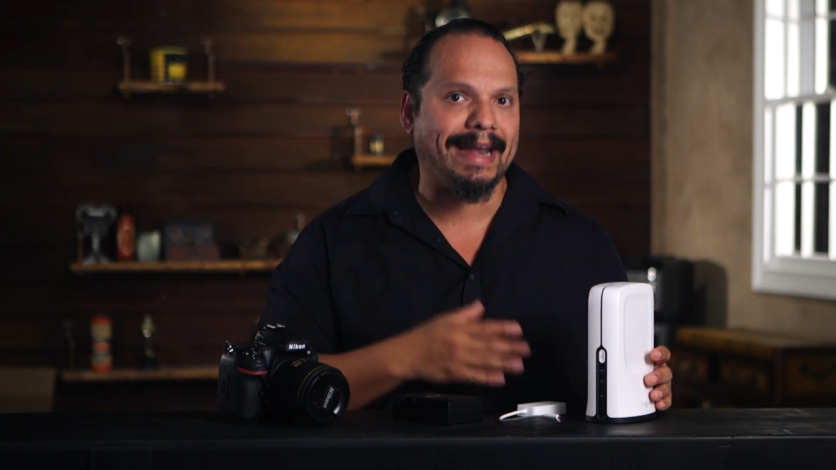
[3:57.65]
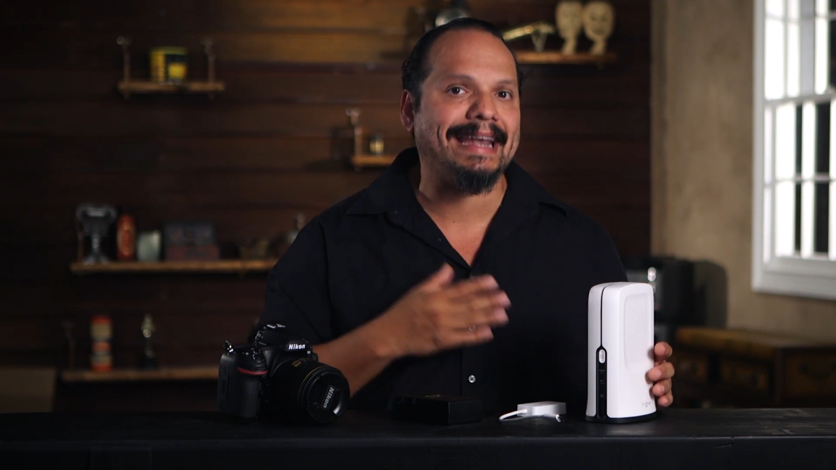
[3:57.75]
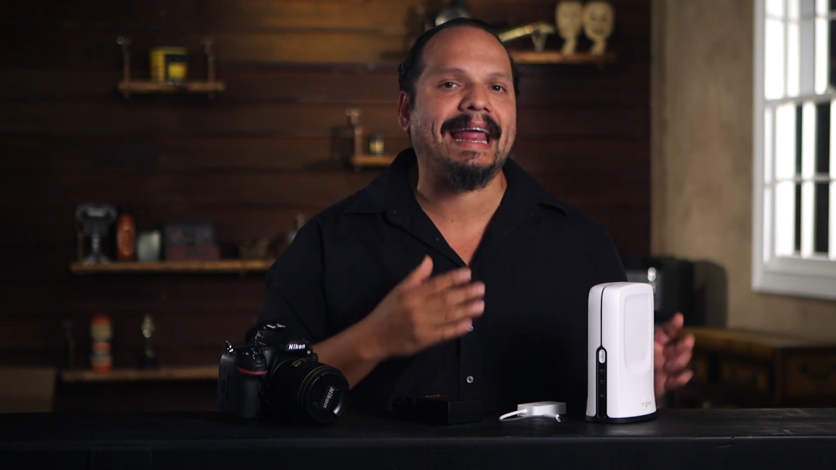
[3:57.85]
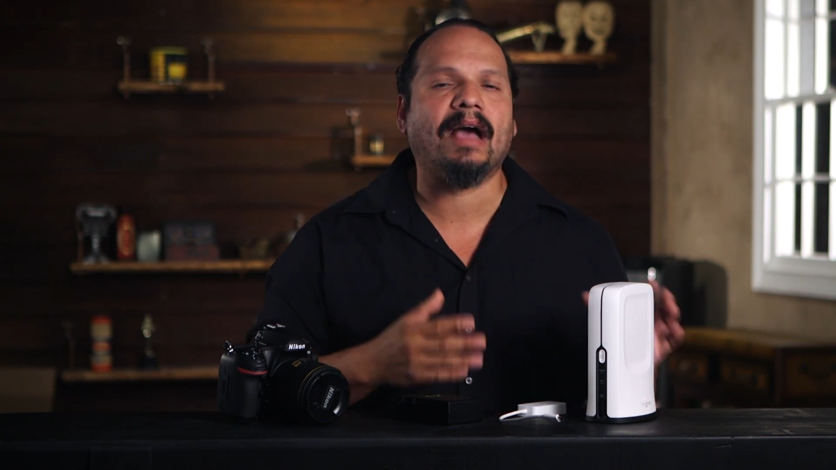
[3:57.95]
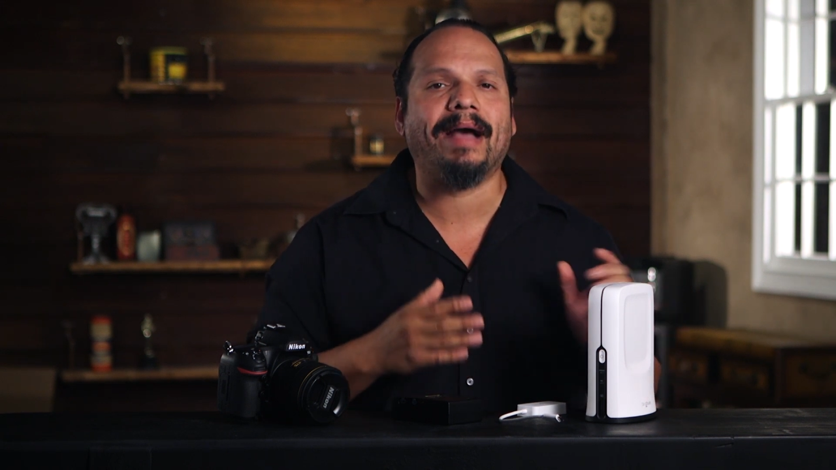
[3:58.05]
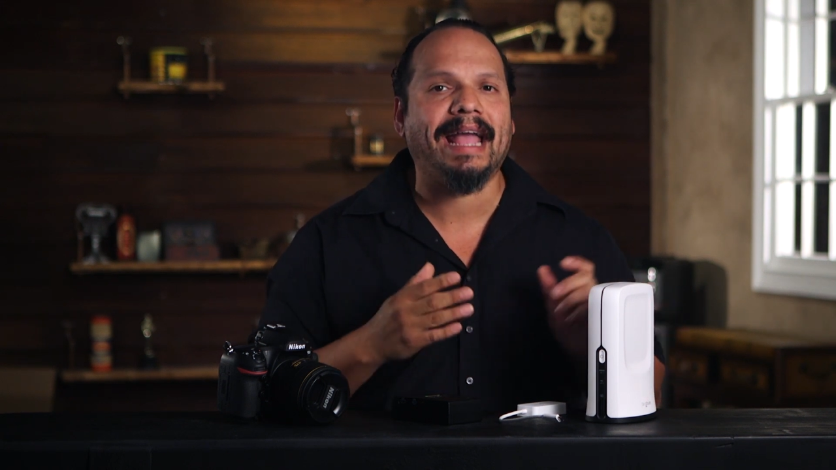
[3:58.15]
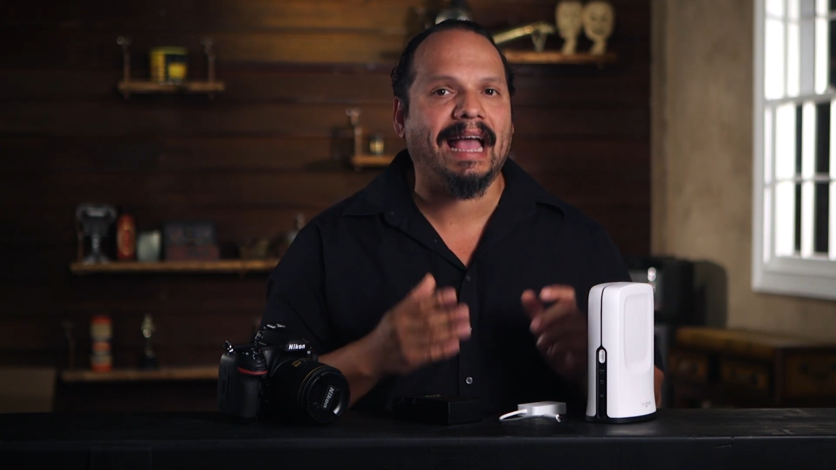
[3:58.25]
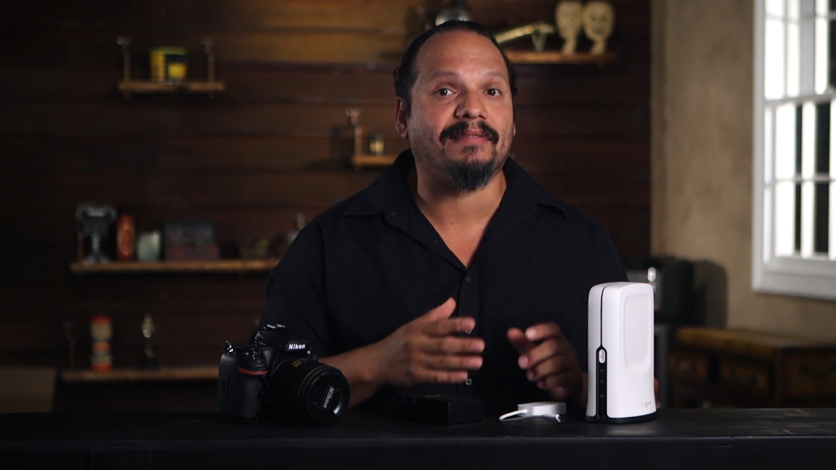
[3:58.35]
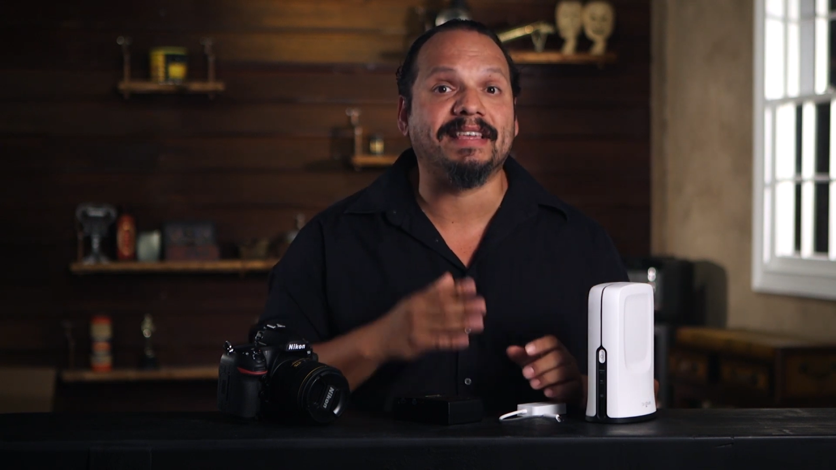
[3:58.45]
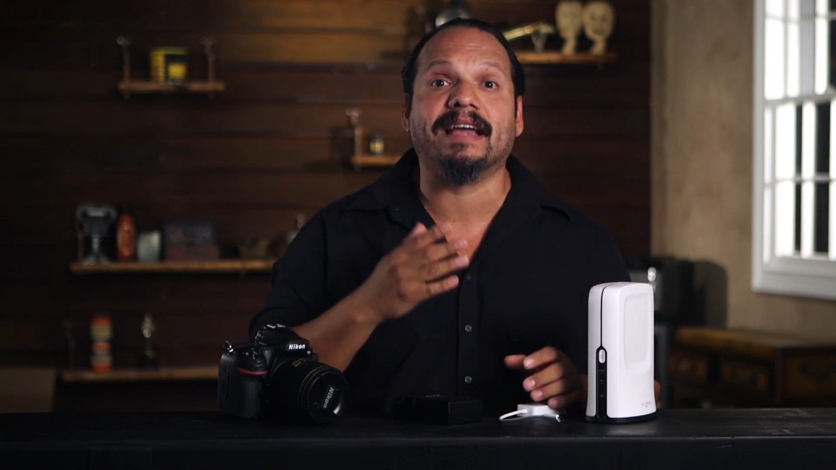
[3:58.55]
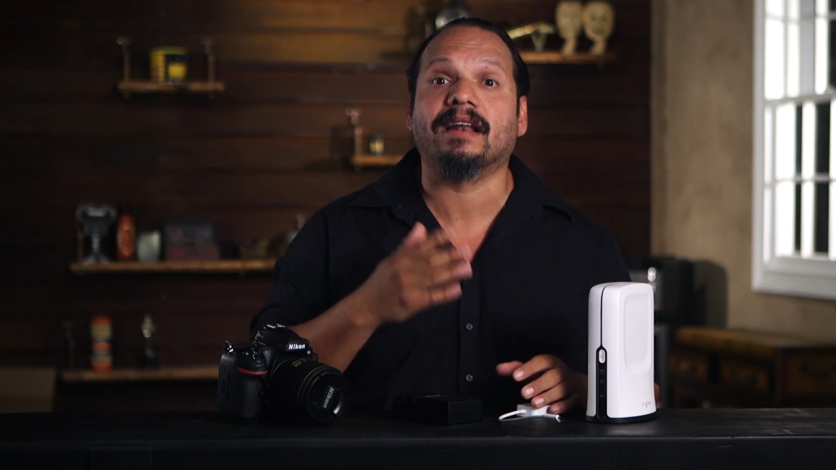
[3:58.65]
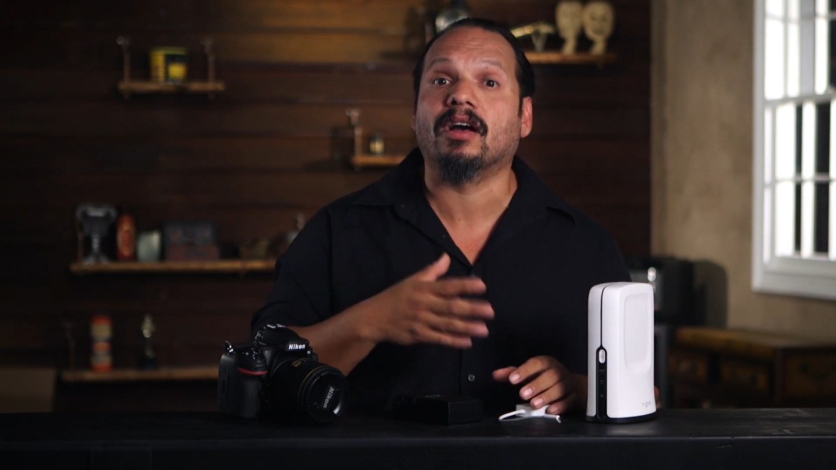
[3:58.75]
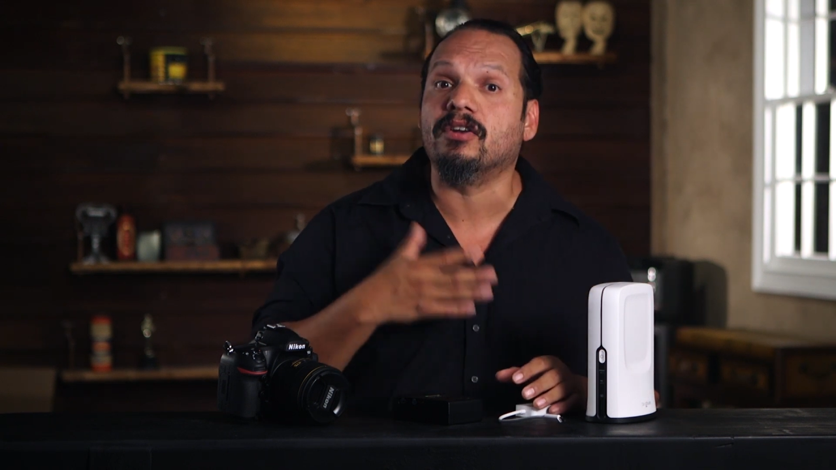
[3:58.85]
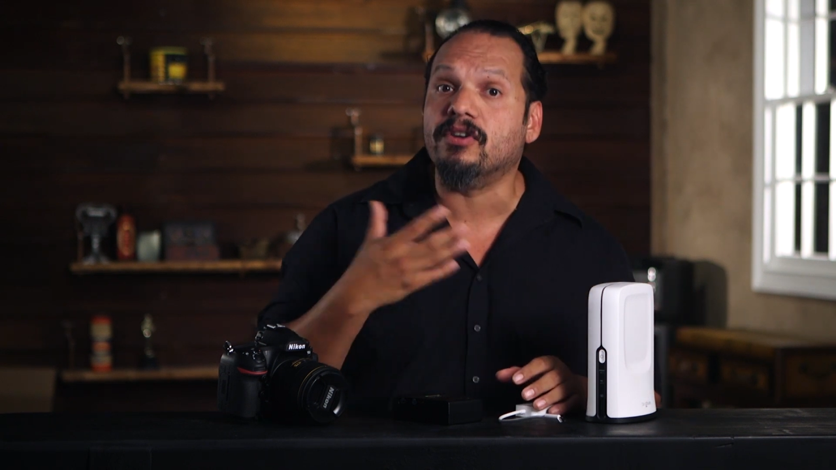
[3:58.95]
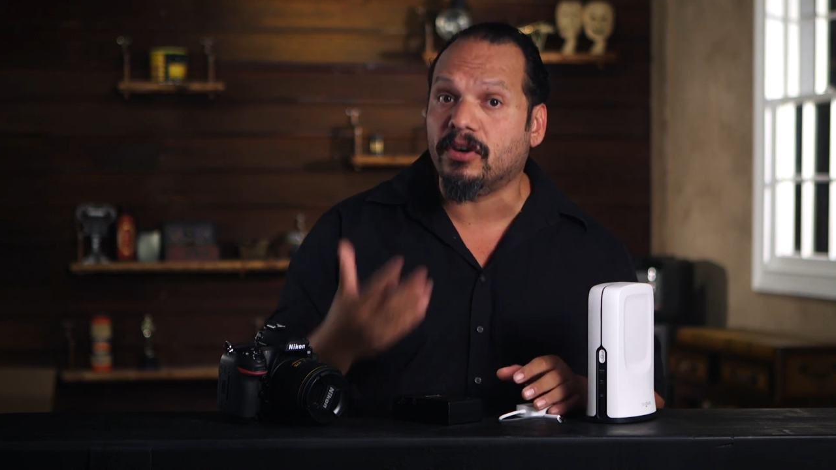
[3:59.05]
and now I have yet
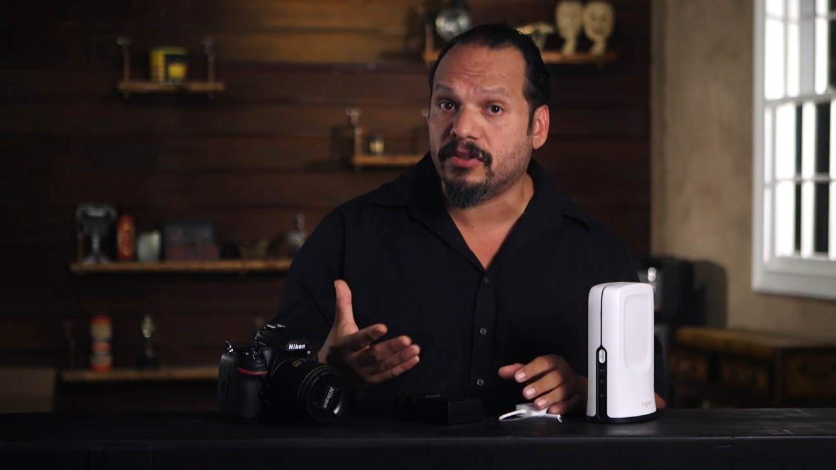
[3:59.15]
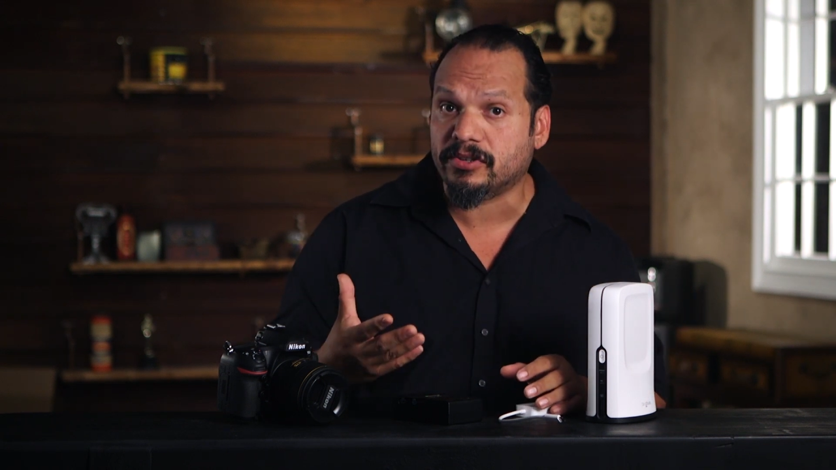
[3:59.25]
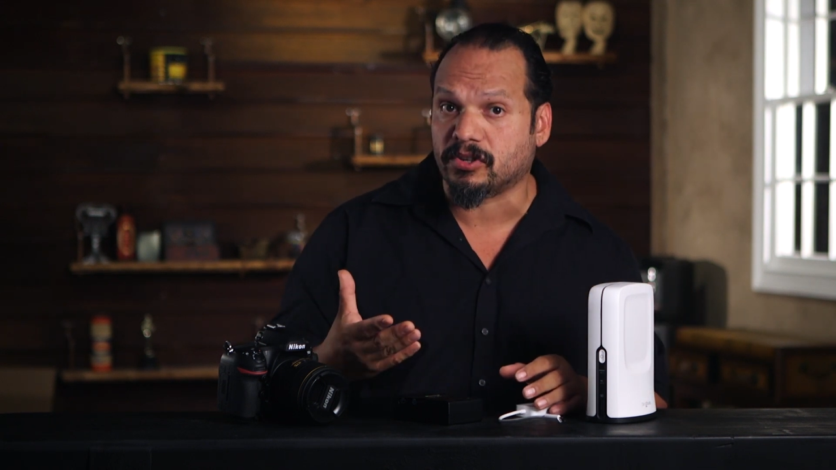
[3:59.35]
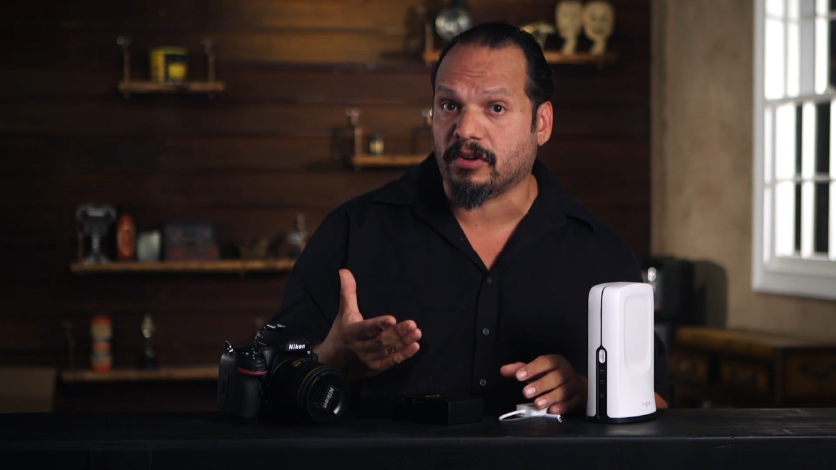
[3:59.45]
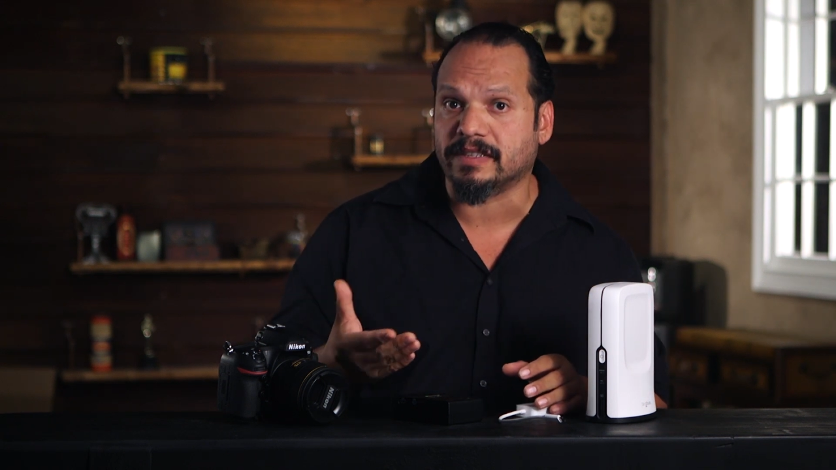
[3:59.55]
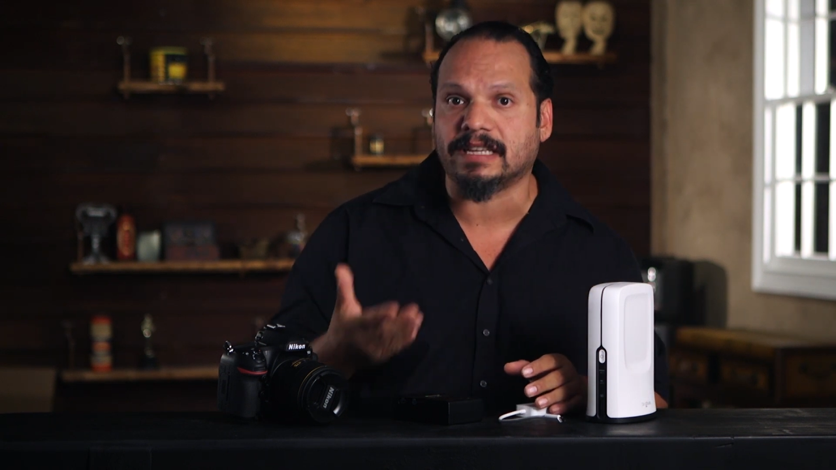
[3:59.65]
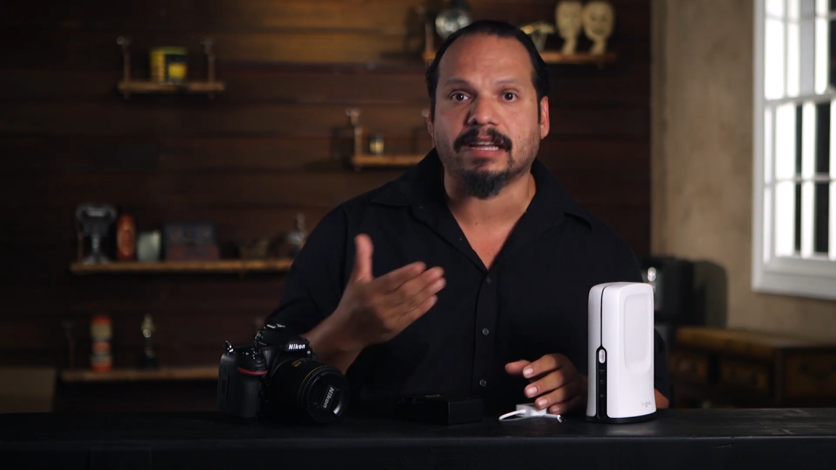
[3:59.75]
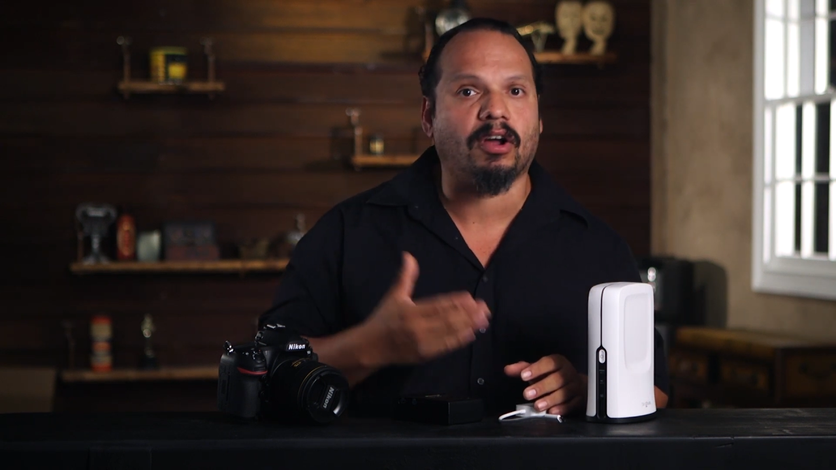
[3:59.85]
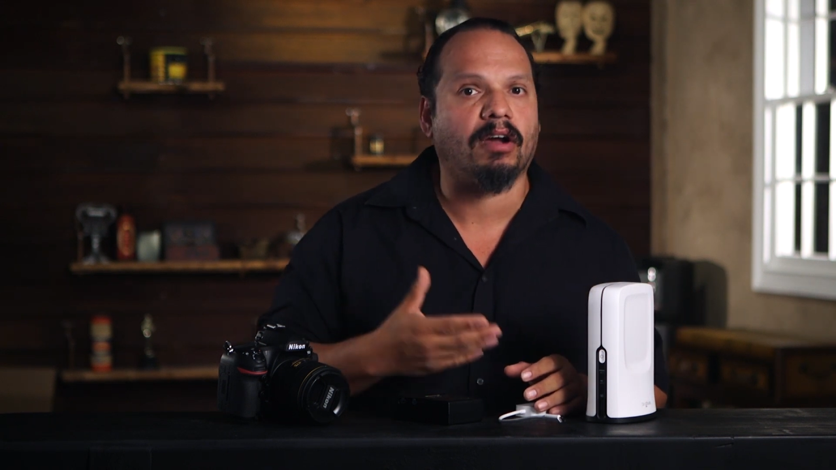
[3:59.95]
another service I can